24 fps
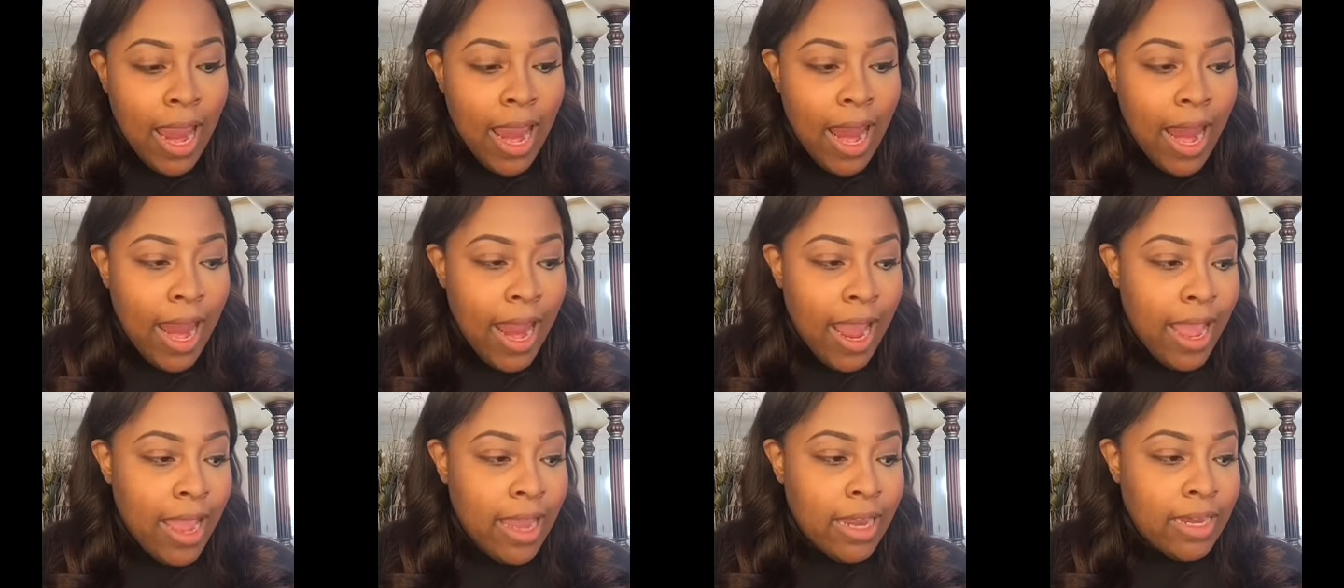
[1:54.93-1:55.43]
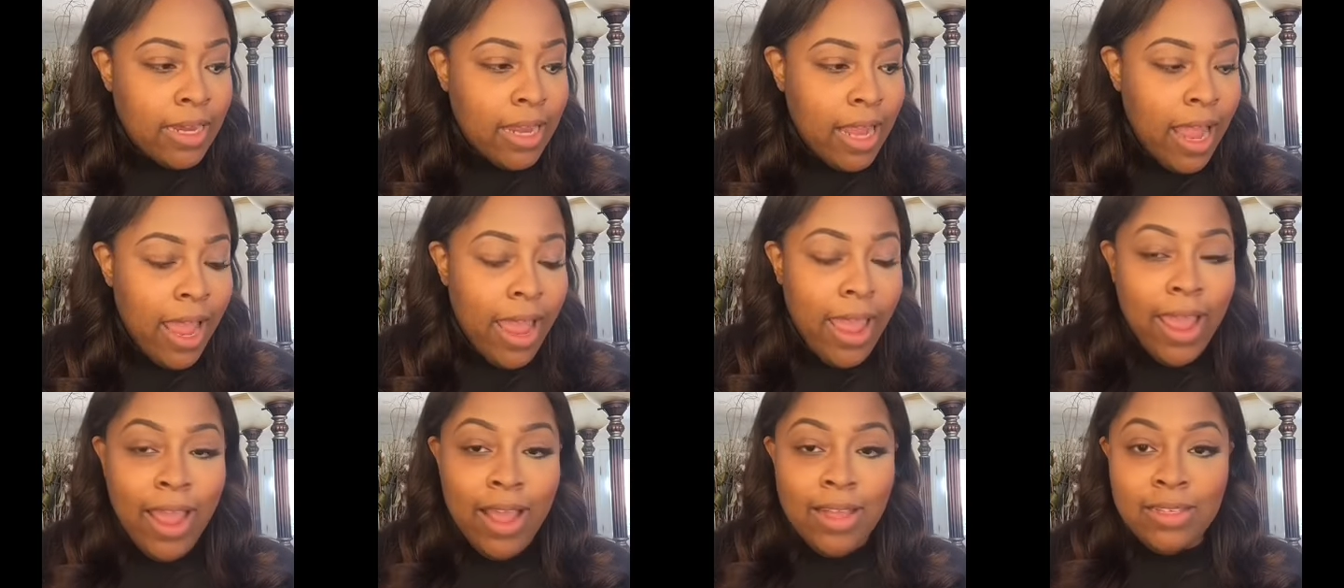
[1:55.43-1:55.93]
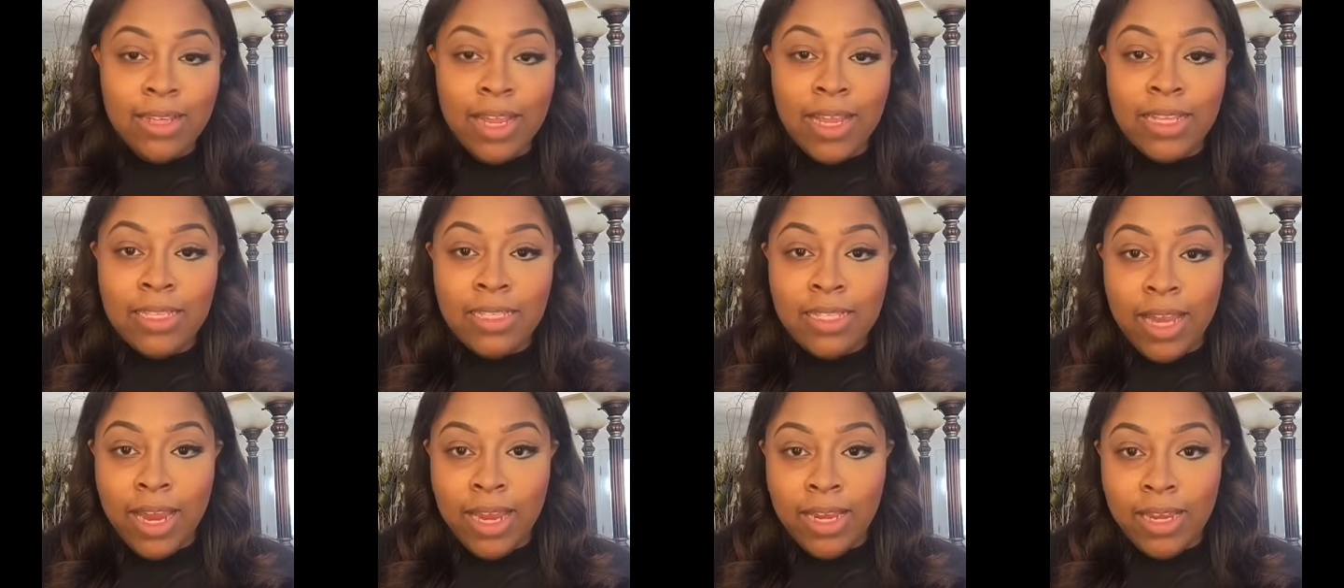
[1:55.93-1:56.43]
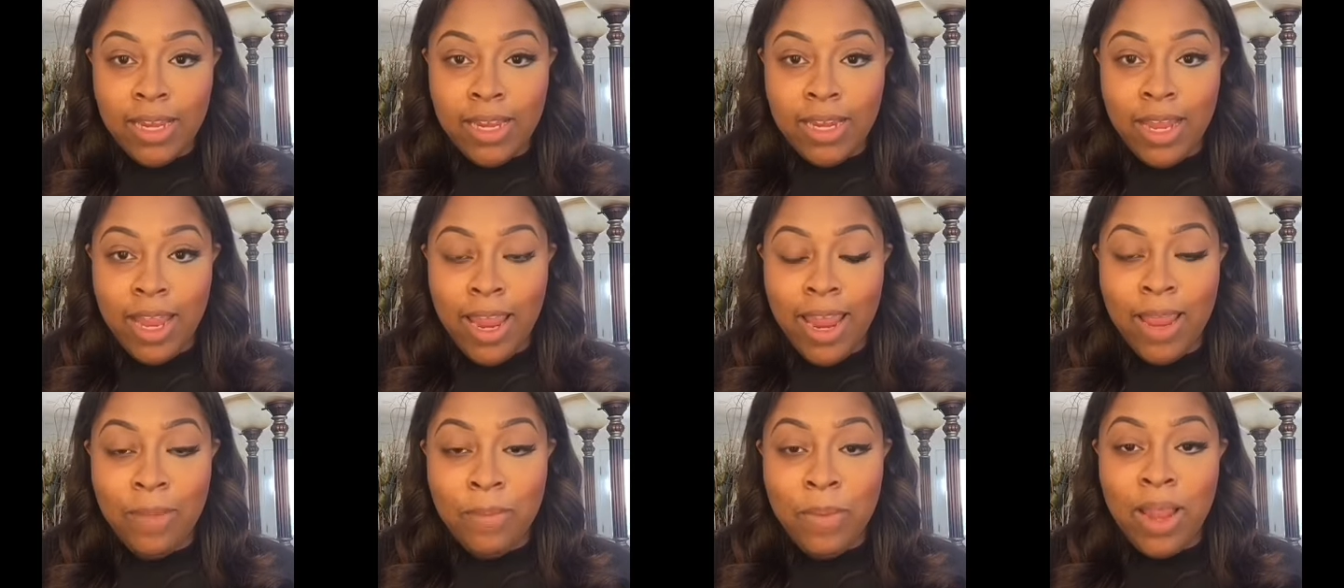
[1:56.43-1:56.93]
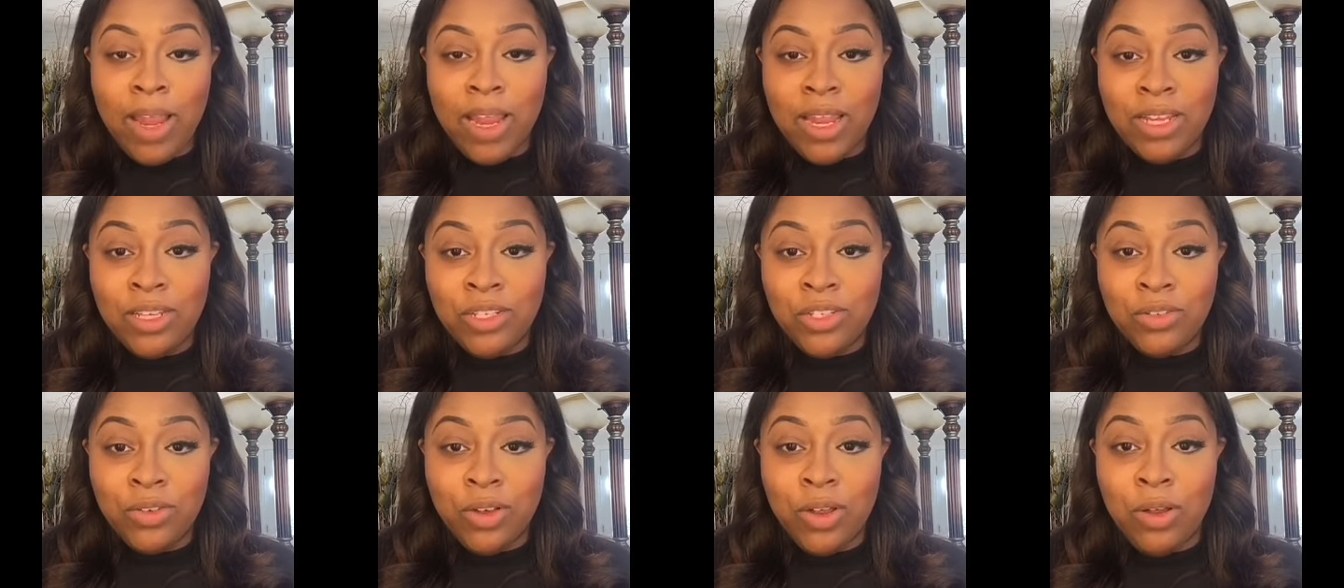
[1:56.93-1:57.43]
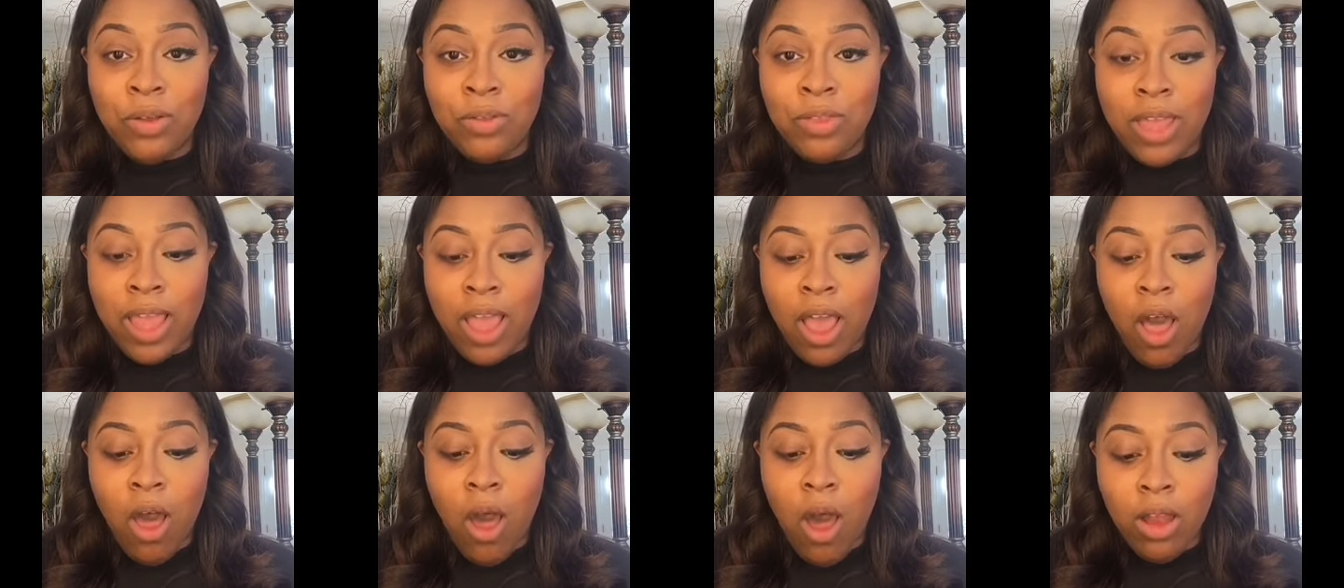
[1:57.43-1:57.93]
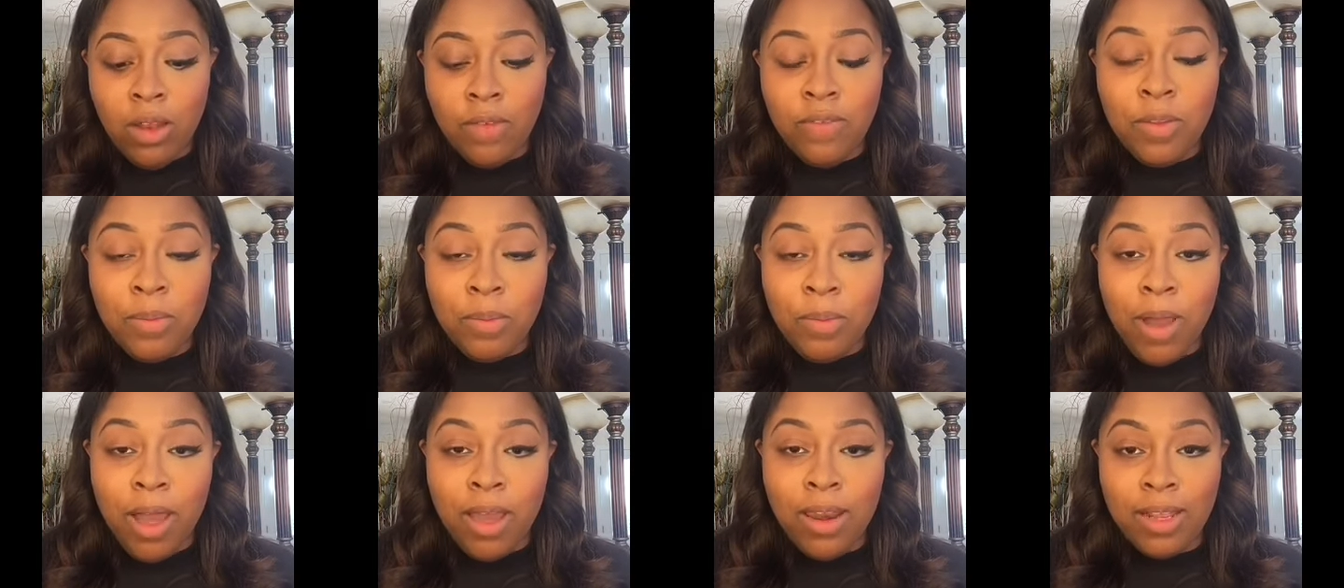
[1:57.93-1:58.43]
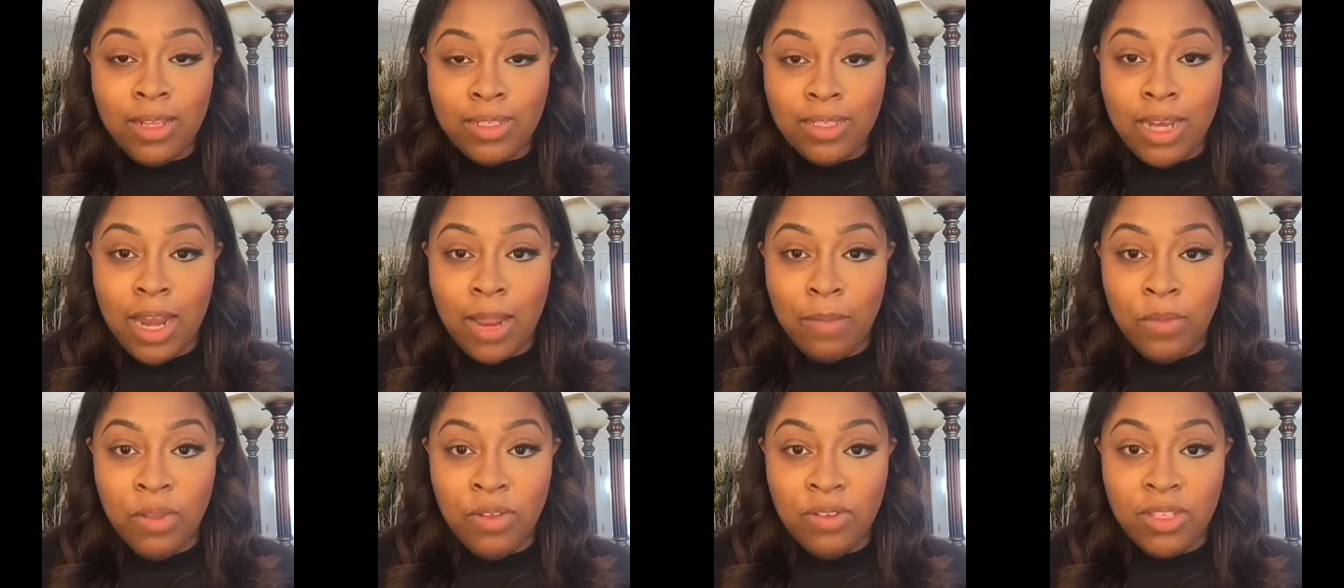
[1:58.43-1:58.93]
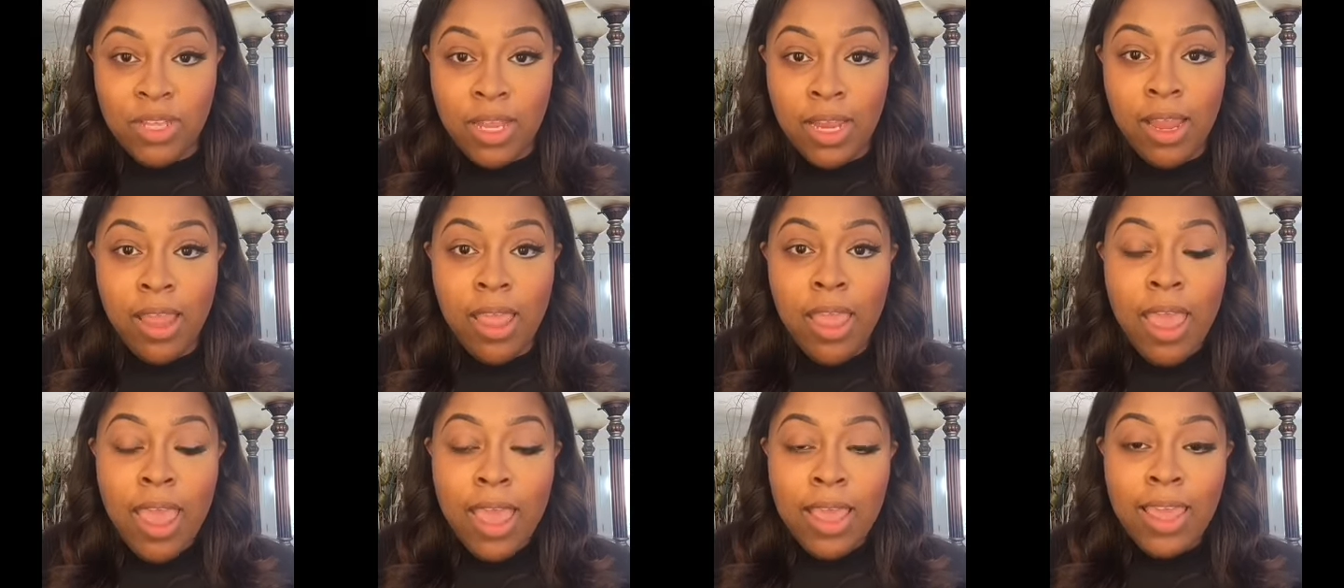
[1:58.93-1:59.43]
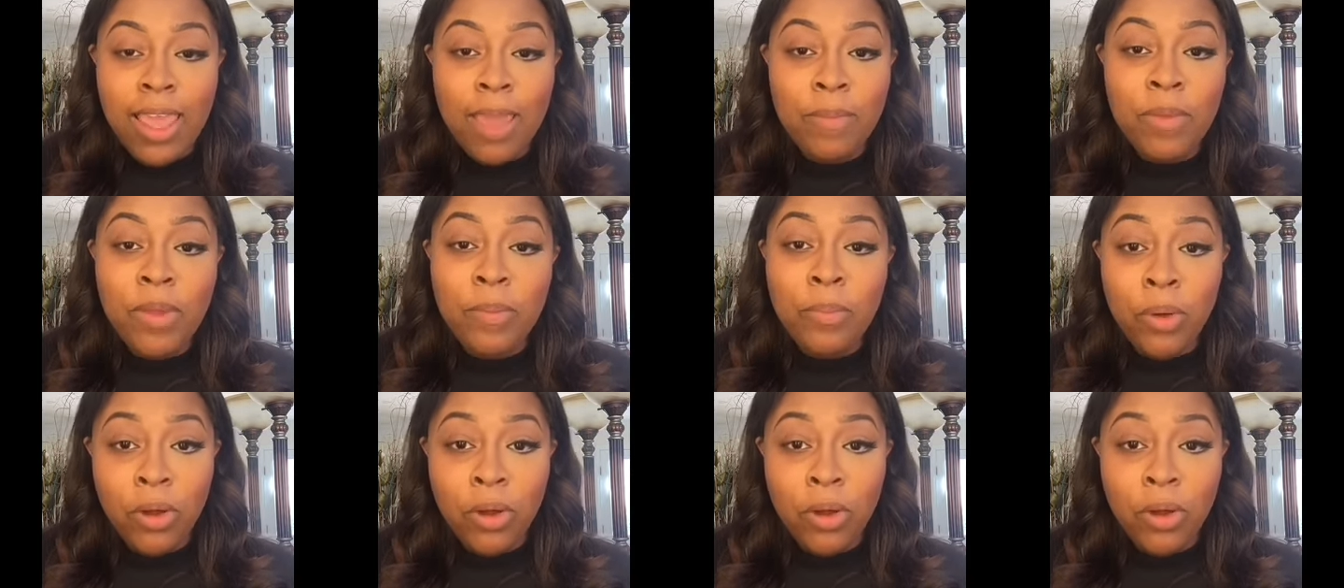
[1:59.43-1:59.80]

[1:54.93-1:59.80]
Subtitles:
And as I stated in my intro, that all of the products that I'm using can be